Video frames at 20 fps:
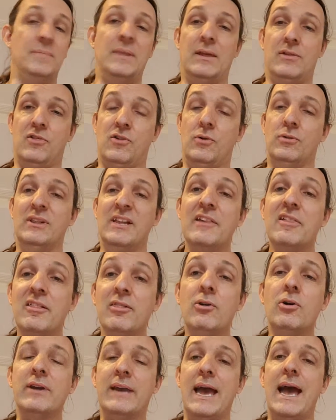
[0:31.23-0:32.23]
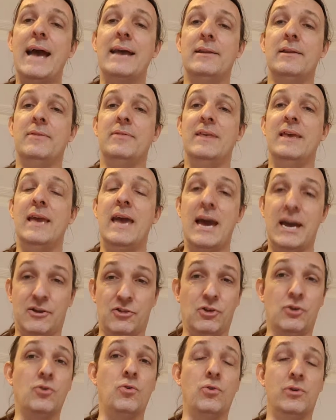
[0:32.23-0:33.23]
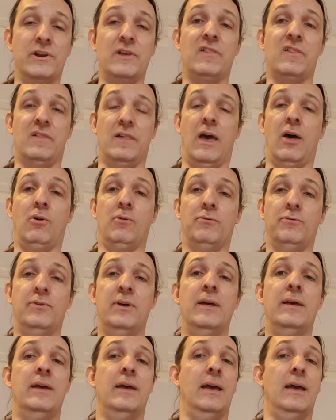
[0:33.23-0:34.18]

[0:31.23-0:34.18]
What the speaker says: So let's look at the hexachord itself